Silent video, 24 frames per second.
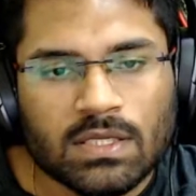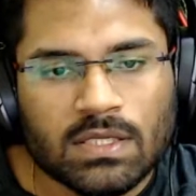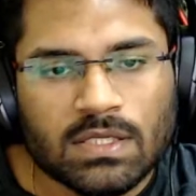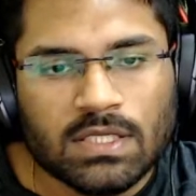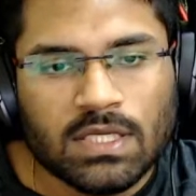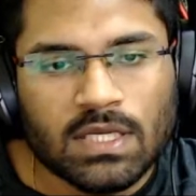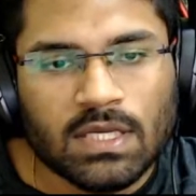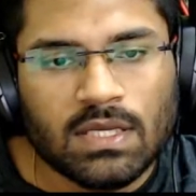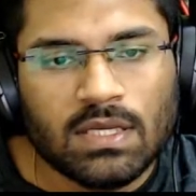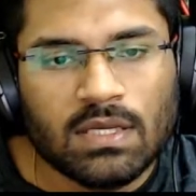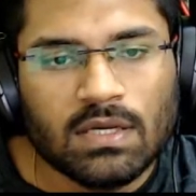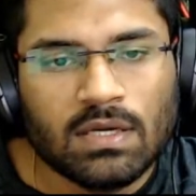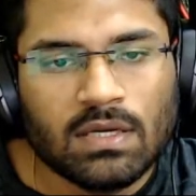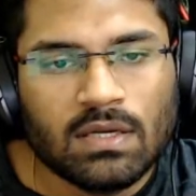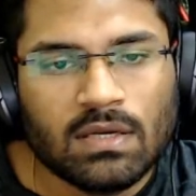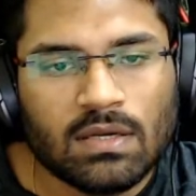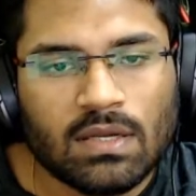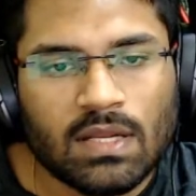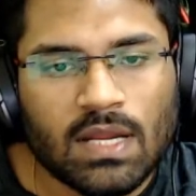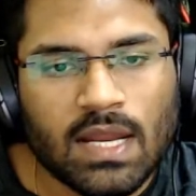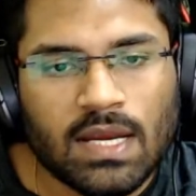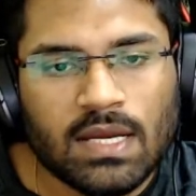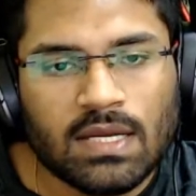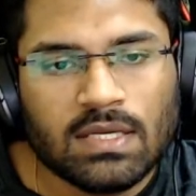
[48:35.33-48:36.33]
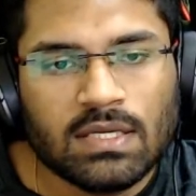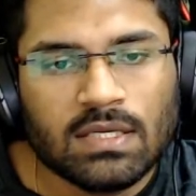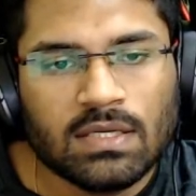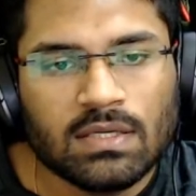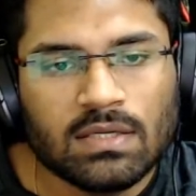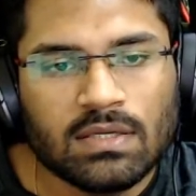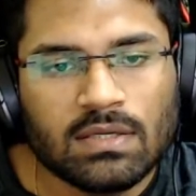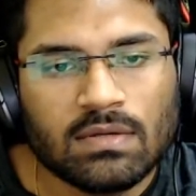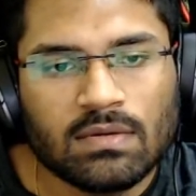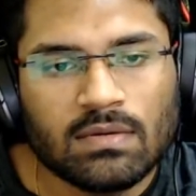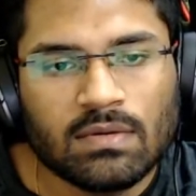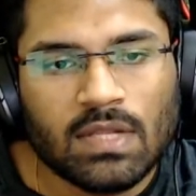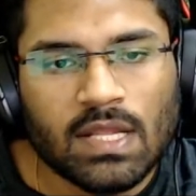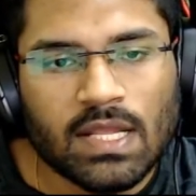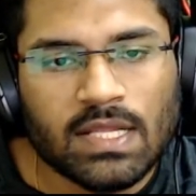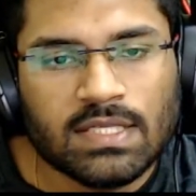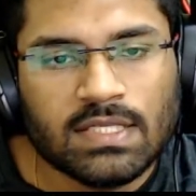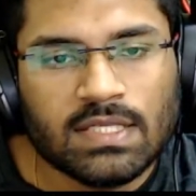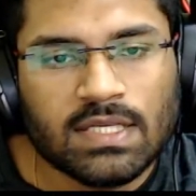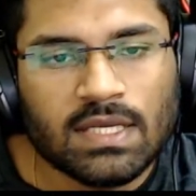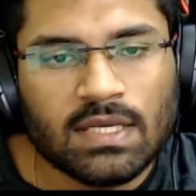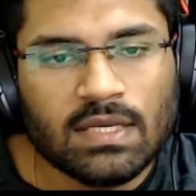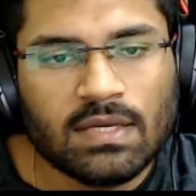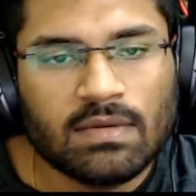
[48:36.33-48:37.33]
See here, knight,
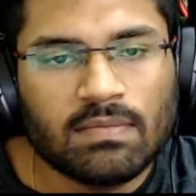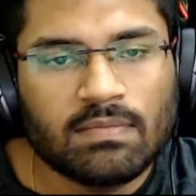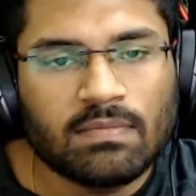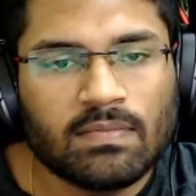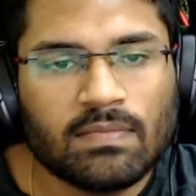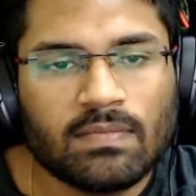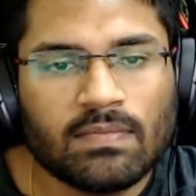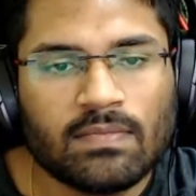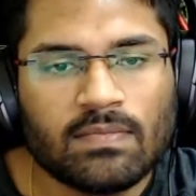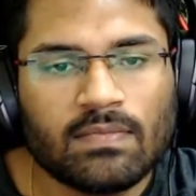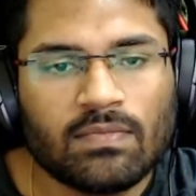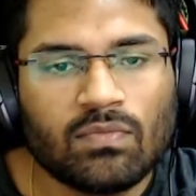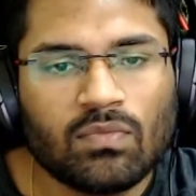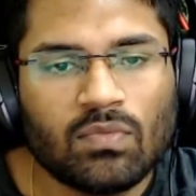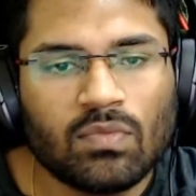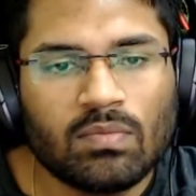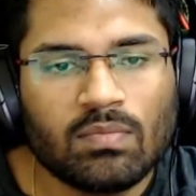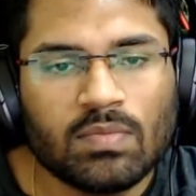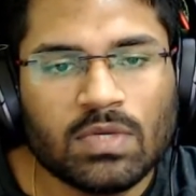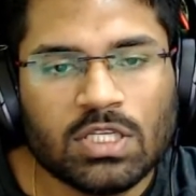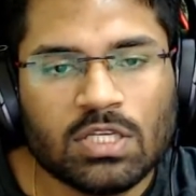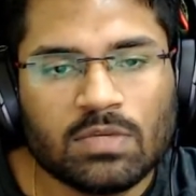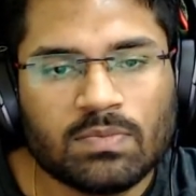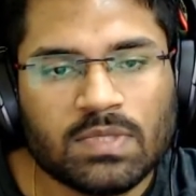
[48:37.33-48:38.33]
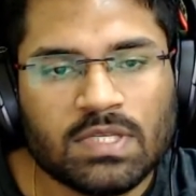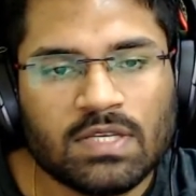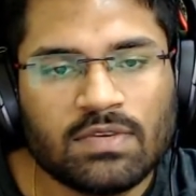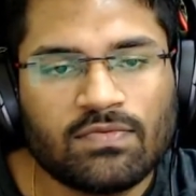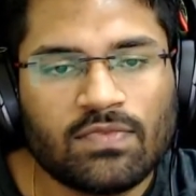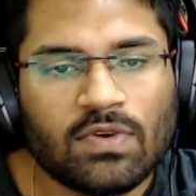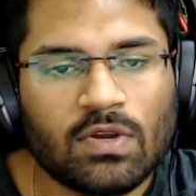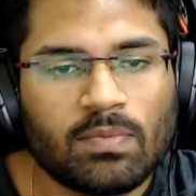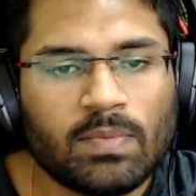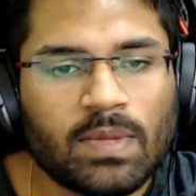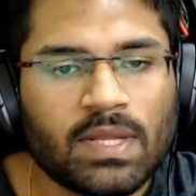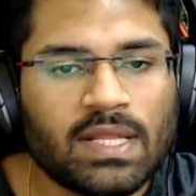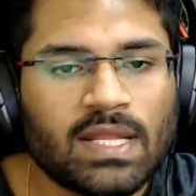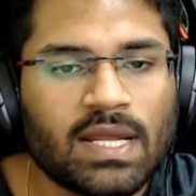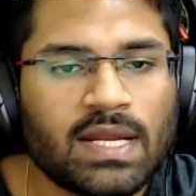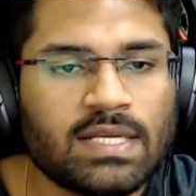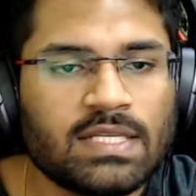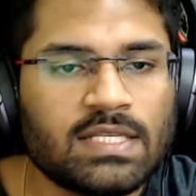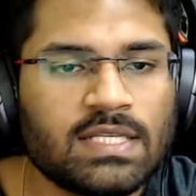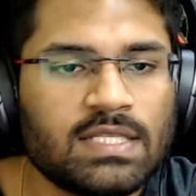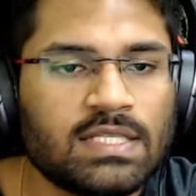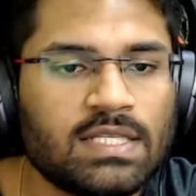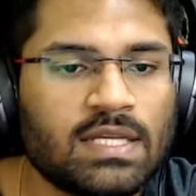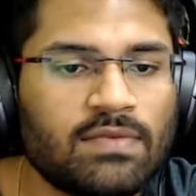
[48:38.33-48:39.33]
let's say bishop c5 play
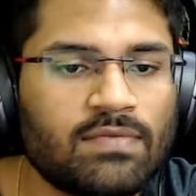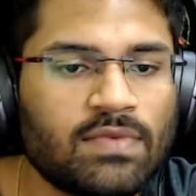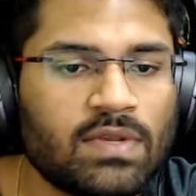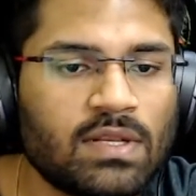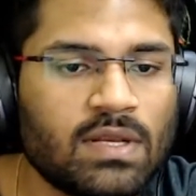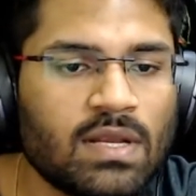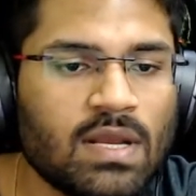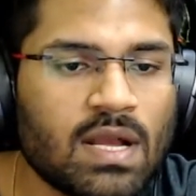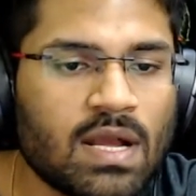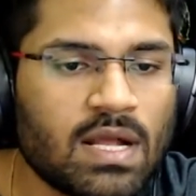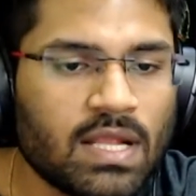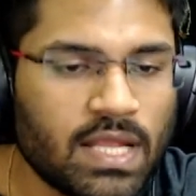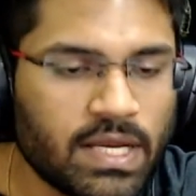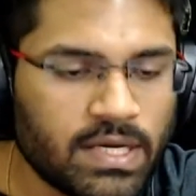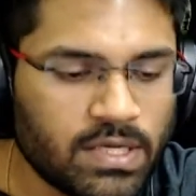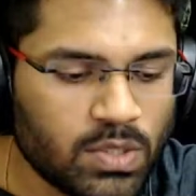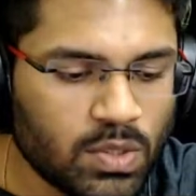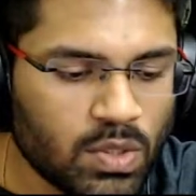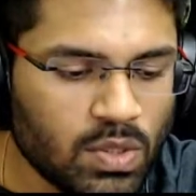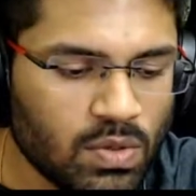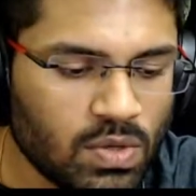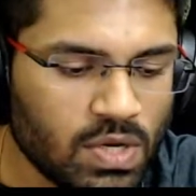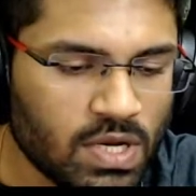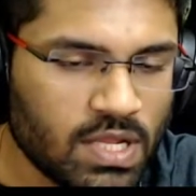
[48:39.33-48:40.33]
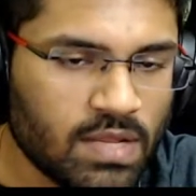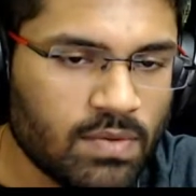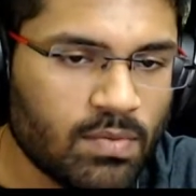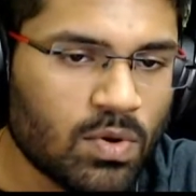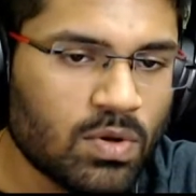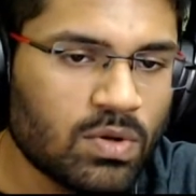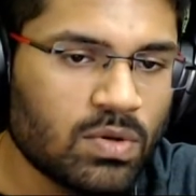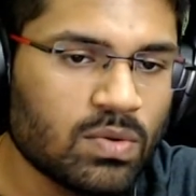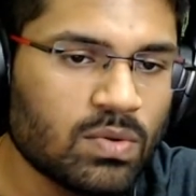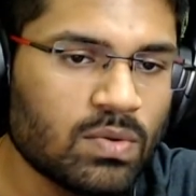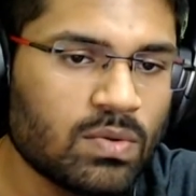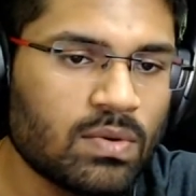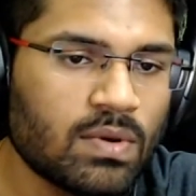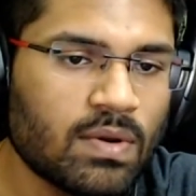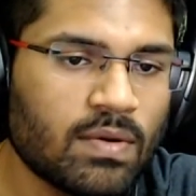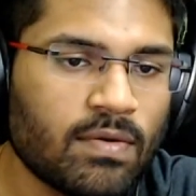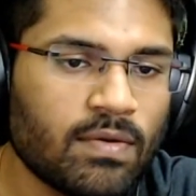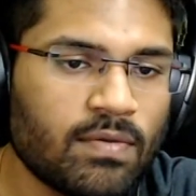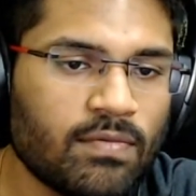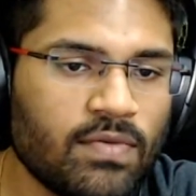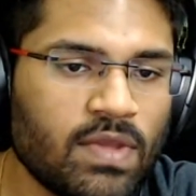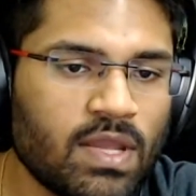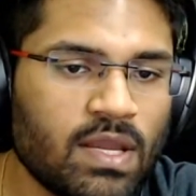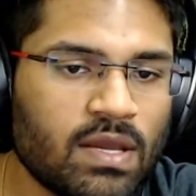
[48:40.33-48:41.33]
knight c7. Like, do you really want
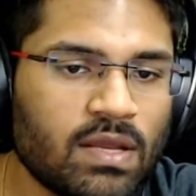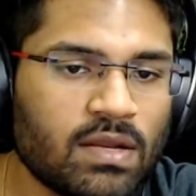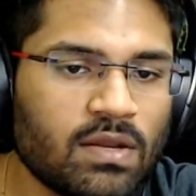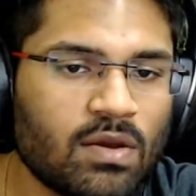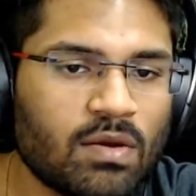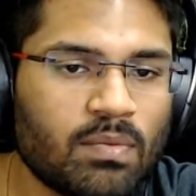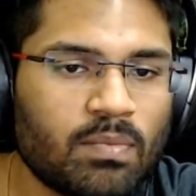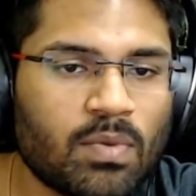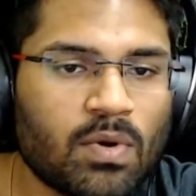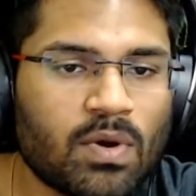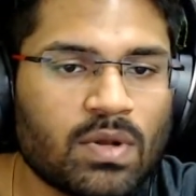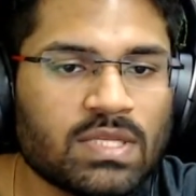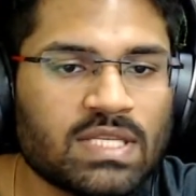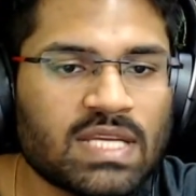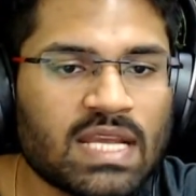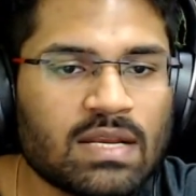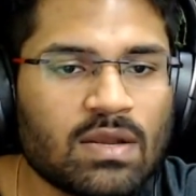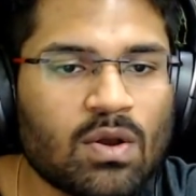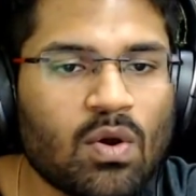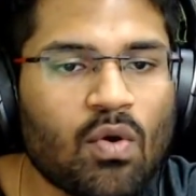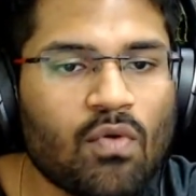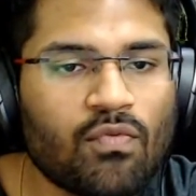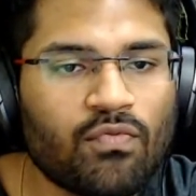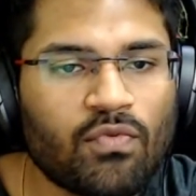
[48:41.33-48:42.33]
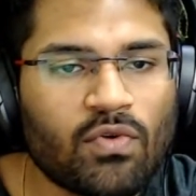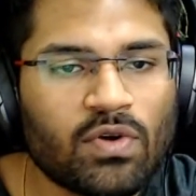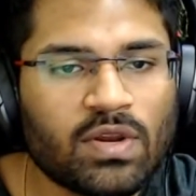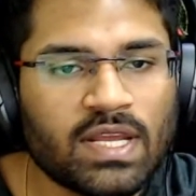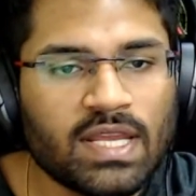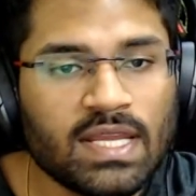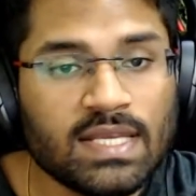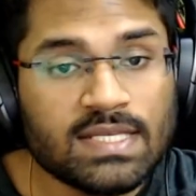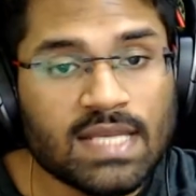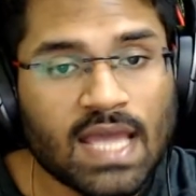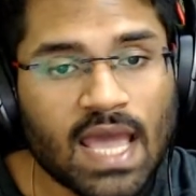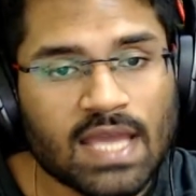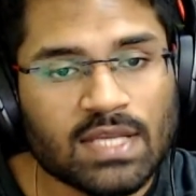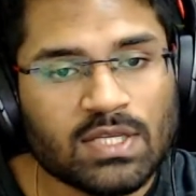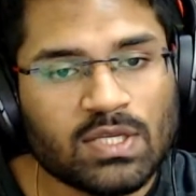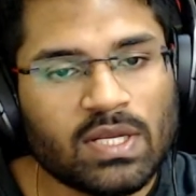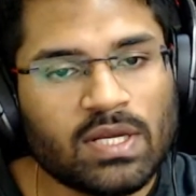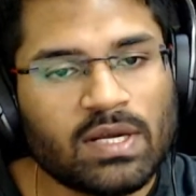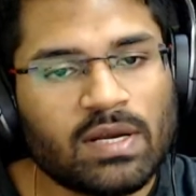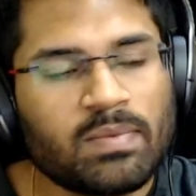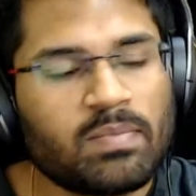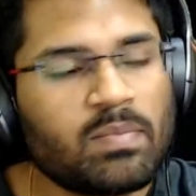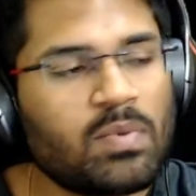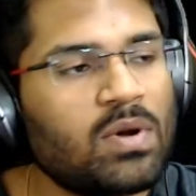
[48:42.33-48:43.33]
to weaken your pawns and go for his
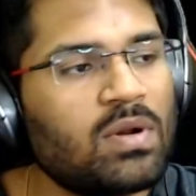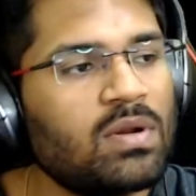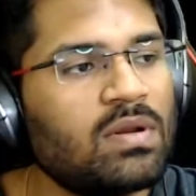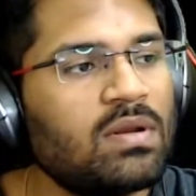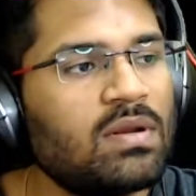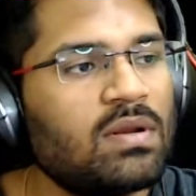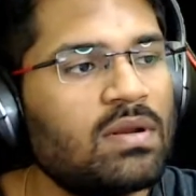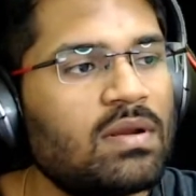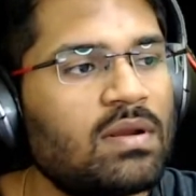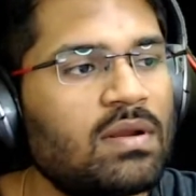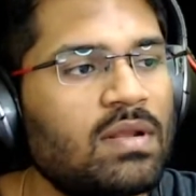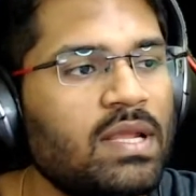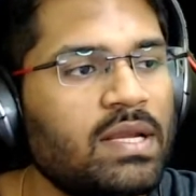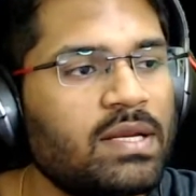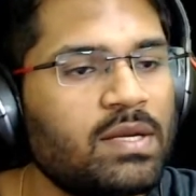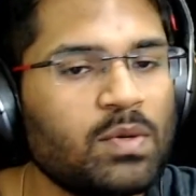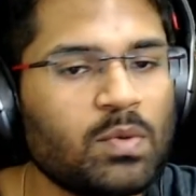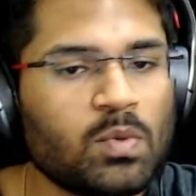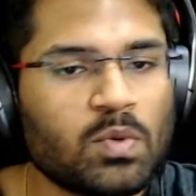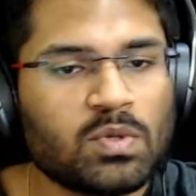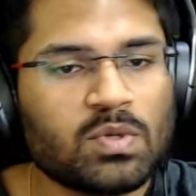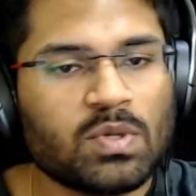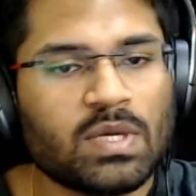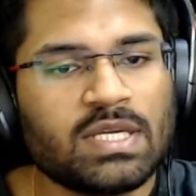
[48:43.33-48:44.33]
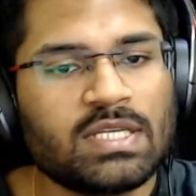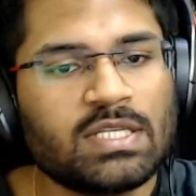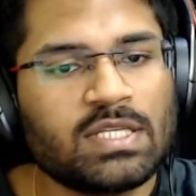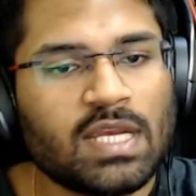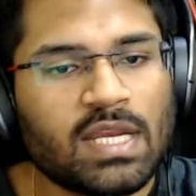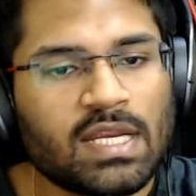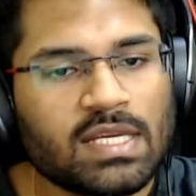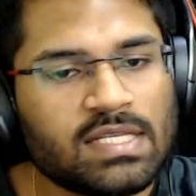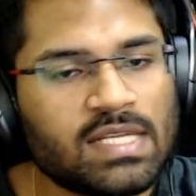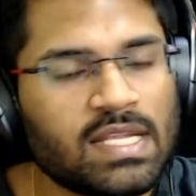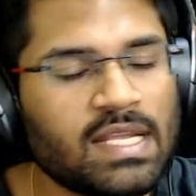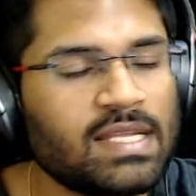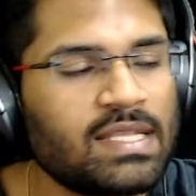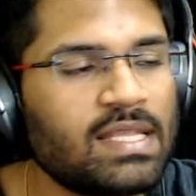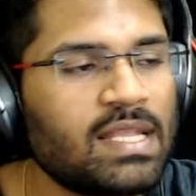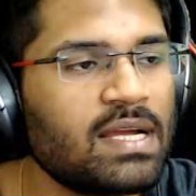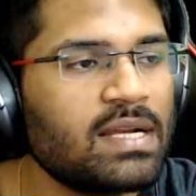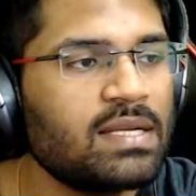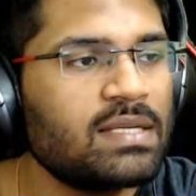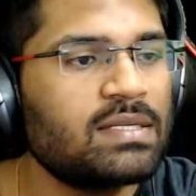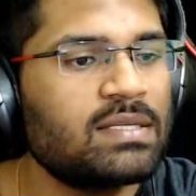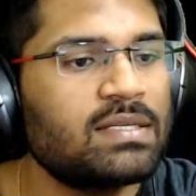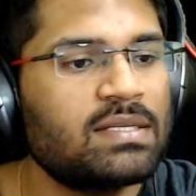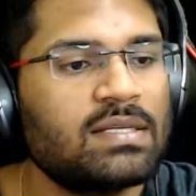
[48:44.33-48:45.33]
isolated pawn? Like, do you want to exchange like
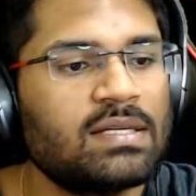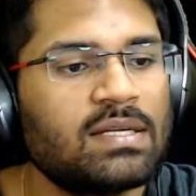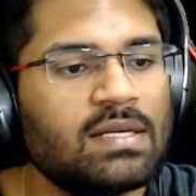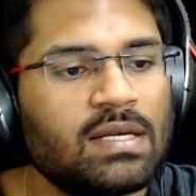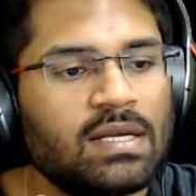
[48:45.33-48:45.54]
that?